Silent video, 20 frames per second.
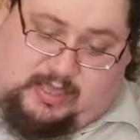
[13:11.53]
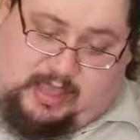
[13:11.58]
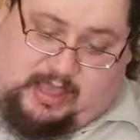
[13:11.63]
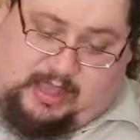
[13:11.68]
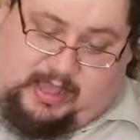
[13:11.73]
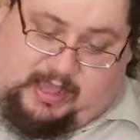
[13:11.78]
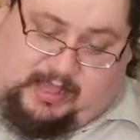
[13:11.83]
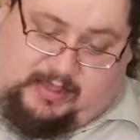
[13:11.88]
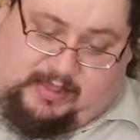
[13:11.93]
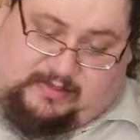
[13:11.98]

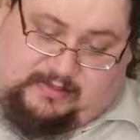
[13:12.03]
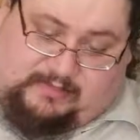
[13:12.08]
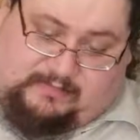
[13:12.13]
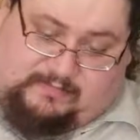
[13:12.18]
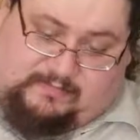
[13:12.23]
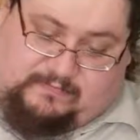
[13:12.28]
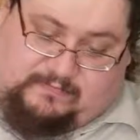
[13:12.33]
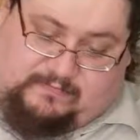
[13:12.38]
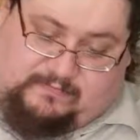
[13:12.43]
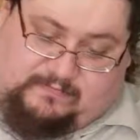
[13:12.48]

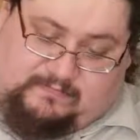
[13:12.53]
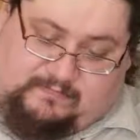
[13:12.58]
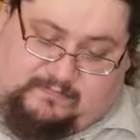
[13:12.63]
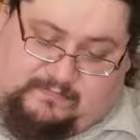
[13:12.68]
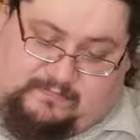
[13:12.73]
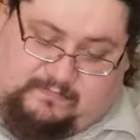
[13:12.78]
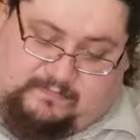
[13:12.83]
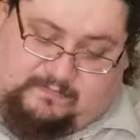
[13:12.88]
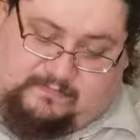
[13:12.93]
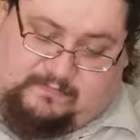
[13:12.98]

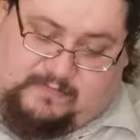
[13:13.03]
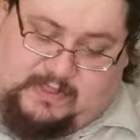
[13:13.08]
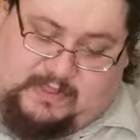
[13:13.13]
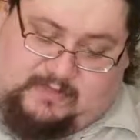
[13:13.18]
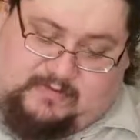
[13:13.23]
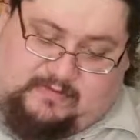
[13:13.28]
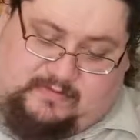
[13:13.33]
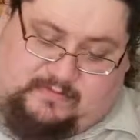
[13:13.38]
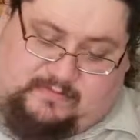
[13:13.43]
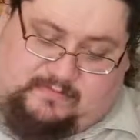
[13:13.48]

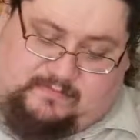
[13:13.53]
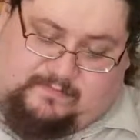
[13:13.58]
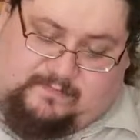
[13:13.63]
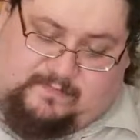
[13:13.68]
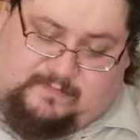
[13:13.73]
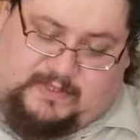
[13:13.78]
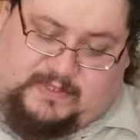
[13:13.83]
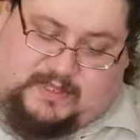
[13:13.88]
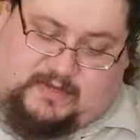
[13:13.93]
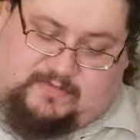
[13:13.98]

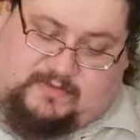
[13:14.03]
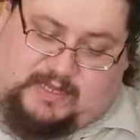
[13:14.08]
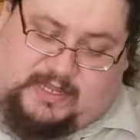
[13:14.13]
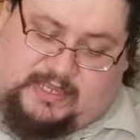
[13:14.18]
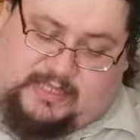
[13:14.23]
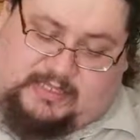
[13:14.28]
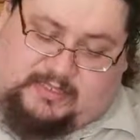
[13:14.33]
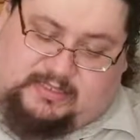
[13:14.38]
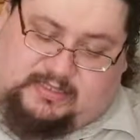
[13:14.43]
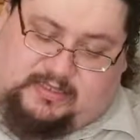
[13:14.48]

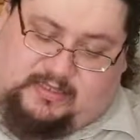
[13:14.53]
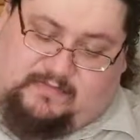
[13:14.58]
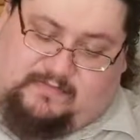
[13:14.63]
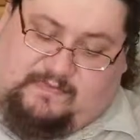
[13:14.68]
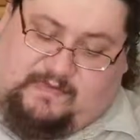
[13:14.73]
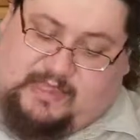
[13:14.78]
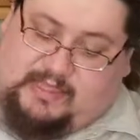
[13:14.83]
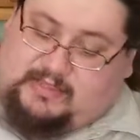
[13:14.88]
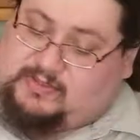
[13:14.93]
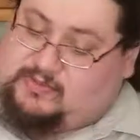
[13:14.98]
57x
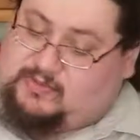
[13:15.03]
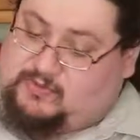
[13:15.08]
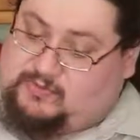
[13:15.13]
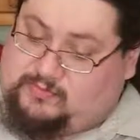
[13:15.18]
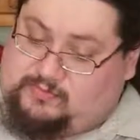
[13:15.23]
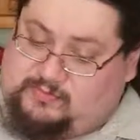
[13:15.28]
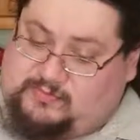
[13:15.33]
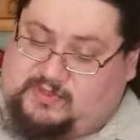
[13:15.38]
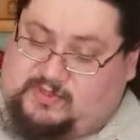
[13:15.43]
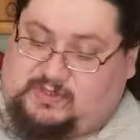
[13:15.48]
advanced
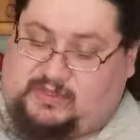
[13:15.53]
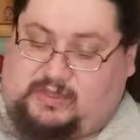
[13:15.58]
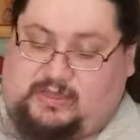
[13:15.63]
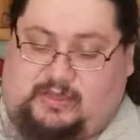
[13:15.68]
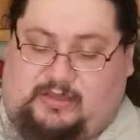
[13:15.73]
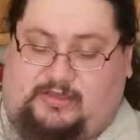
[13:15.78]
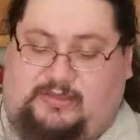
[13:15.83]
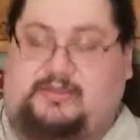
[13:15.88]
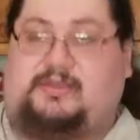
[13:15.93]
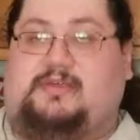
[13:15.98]
zoom,
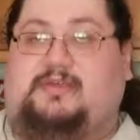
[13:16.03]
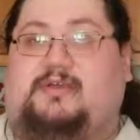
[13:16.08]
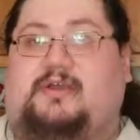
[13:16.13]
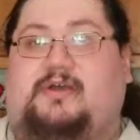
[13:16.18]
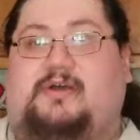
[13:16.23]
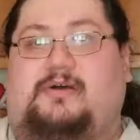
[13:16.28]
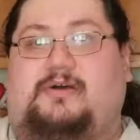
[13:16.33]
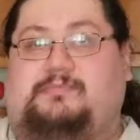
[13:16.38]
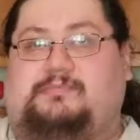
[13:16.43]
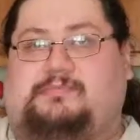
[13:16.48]
so it can
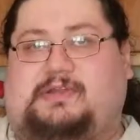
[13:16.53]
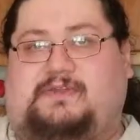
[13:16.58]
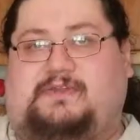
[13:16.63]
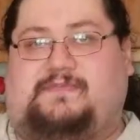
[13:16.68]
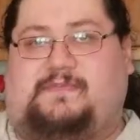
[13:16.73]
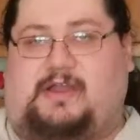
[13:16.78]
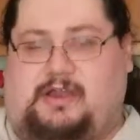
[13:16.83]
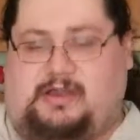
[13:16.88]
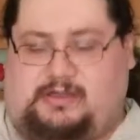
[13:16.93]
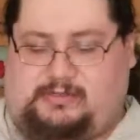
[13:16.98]
go
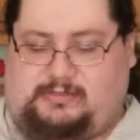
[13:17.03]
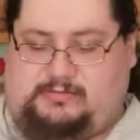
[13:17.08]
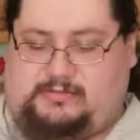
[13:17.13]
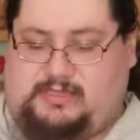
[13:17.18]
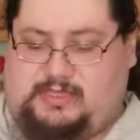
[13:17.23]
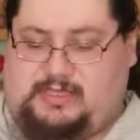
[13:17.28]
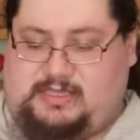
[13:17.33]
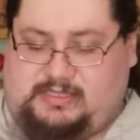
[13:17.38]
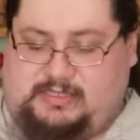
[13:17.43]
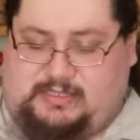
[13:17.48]
pretty far
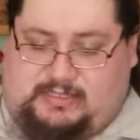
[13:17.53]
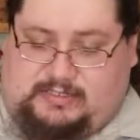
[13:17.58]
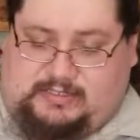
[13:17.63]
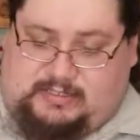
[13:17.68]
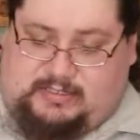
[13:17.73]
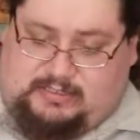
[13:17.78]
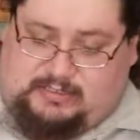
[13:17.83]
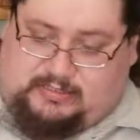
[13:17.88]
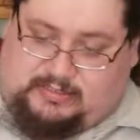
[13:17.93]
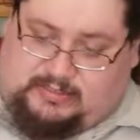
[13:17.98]

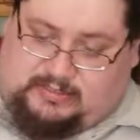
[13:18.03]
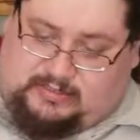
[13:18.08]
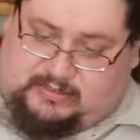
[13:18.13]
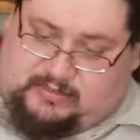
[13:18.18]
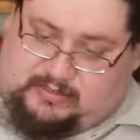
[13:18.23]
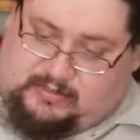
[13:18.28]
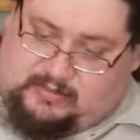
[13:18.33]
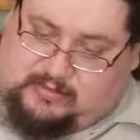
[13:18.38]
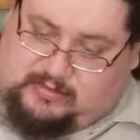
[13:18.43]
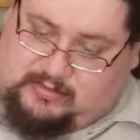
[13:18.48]

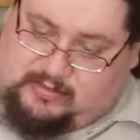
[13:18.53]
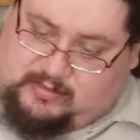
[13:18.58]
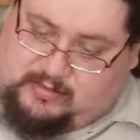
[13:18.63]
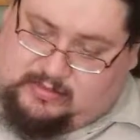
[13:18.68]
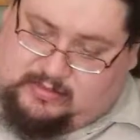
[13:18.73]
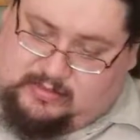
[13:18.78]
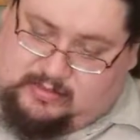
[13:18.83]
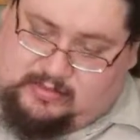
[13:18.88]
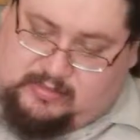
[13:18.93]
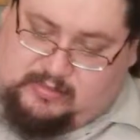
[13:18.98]
distance.
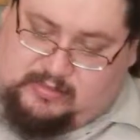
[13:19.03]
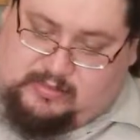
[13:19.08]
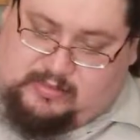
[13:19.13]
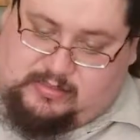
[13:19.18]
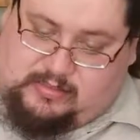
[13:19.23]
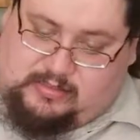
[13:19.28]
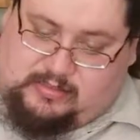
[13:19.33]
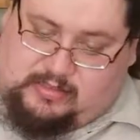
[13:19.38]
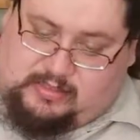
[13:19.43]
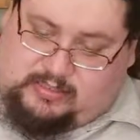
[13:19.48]

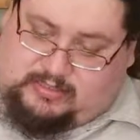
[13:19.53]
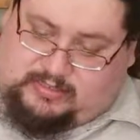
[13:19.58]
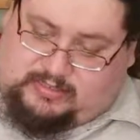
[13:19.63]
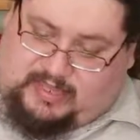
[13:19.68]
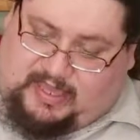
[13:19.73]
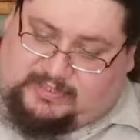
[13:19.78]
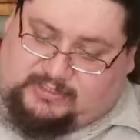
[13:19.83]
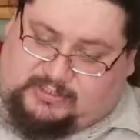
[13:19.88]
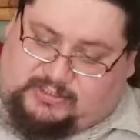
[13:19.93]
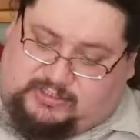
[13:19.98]

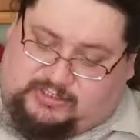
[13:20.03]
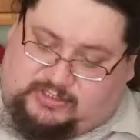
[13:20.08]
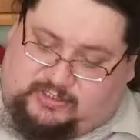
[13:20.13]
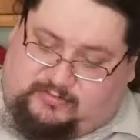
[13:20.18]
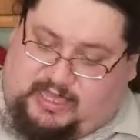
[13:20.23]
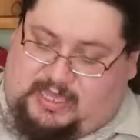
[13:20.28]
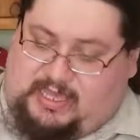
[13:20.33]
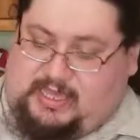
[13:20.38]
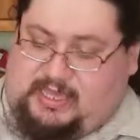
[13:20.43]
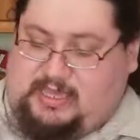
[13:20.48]
It's
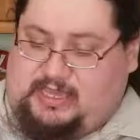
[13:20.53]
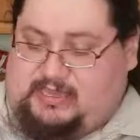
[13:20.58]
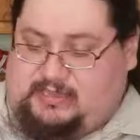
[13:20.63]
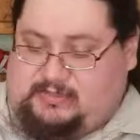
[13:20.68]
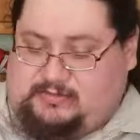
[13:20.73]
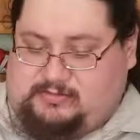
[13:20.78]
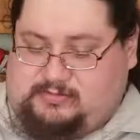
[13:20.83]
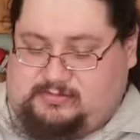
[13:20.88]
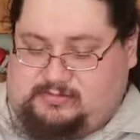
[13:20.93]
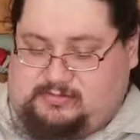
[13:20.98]

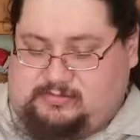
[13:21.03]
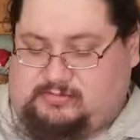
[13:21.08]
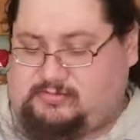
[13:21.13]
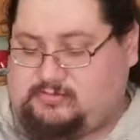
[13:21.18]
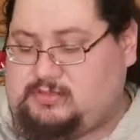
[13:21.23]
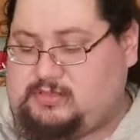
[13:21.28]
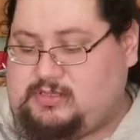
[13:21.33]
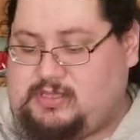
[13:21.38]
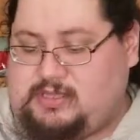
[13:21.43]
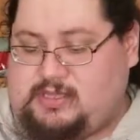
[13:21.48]
HDMI.
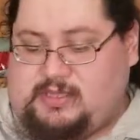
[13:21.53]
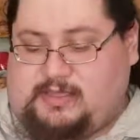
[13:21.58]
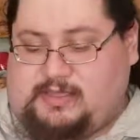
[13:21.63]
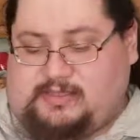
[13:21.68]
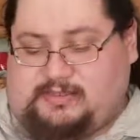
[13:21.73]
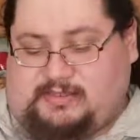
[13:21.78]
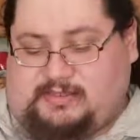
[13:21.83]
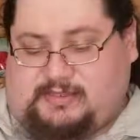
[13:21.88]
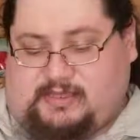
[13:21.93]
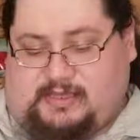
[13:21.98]

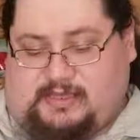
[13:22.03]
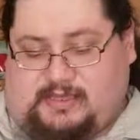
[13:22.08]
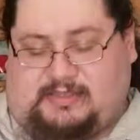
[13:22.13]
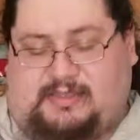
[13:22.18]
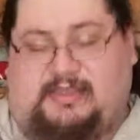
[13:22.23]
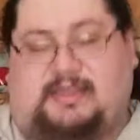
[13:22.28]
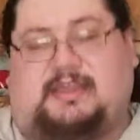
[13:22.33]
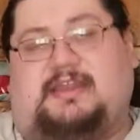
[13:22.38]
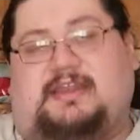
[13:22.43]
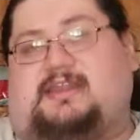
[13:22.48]
It's
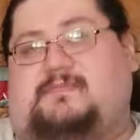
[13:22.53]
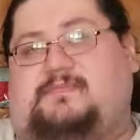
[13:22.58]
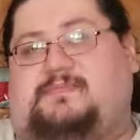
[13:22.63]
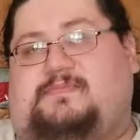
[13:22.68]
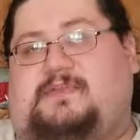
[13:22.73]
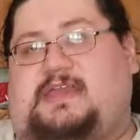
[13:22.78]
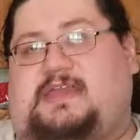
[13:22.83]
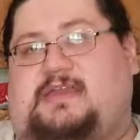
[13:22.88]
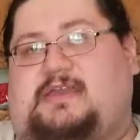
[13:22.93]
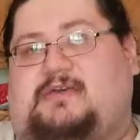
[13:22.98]

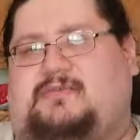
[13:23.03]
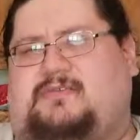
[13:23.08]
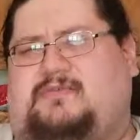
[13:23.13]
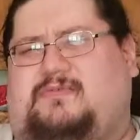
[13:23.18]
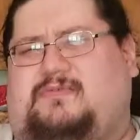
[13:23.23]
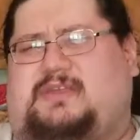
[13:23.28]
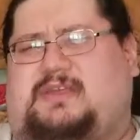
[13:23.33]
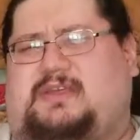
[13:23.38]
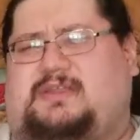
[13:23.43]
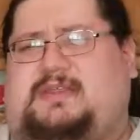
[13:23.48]
1080p. It'll do
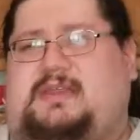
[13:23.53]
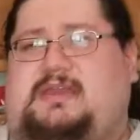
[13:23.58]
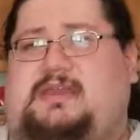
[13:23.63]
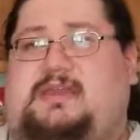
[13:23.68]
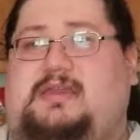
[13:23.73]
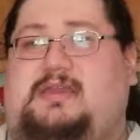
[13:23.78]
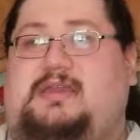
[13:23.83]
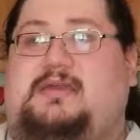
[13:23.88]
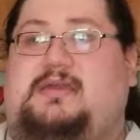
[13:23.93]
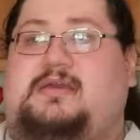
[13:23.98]

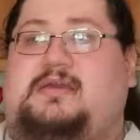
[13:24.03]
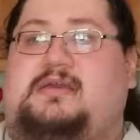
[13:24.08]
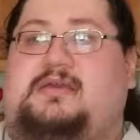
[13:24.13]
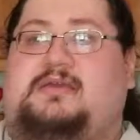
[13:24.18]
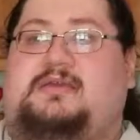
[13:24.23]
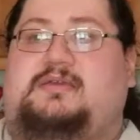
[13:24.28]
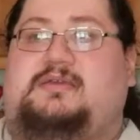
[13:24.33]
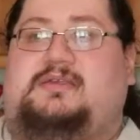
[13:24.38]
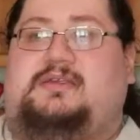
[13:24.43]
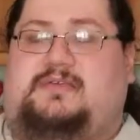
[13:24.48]
60
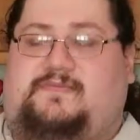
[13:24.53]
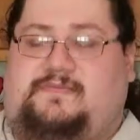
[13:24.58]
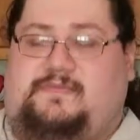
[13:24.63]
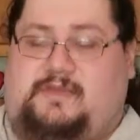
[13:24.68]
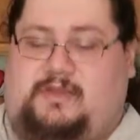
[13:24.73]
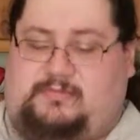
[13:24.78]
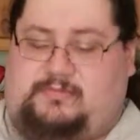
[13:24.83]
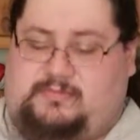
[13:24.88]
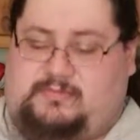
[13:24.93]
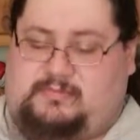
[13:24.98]

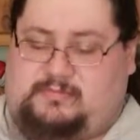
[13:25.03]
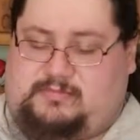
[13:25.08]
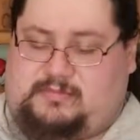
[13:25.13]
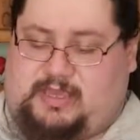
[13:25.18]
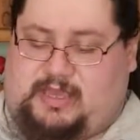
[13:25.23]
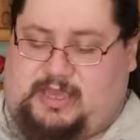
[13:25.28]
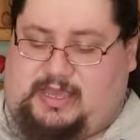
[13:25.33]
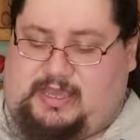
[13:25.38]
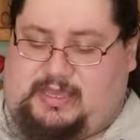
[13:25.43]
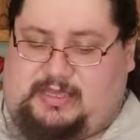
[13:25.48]
frames
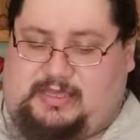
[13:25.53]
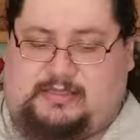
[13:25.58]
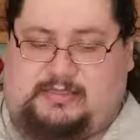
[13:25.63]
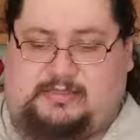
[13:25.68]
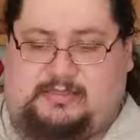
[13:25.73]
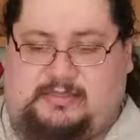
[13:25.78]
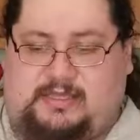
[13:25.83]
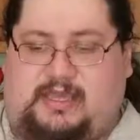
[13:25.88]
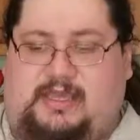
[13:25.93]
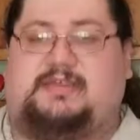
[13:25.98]

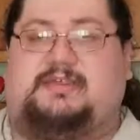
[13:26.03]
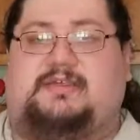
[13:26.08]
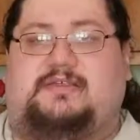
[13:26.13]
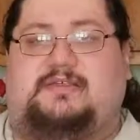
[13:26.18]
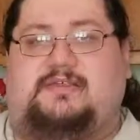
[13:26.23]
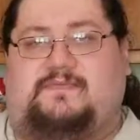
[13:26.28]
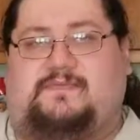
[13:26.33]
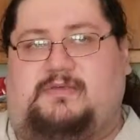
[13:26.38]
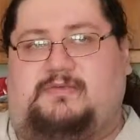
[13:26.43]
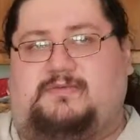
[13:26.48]
per
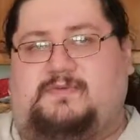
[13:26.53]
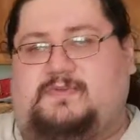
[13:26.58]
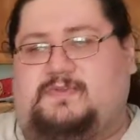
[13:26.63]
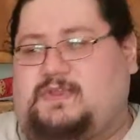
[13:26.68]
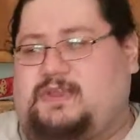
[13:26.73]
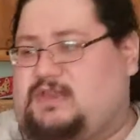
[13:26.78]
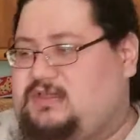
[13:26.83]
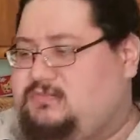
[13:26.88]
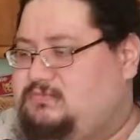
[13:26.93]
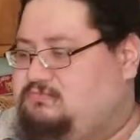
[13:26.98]

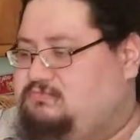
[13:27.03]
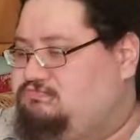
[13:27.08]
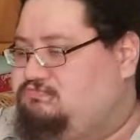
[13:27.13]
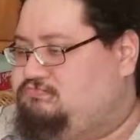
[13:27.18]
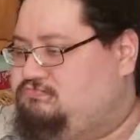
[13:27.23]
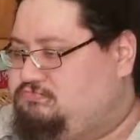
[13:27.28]
second.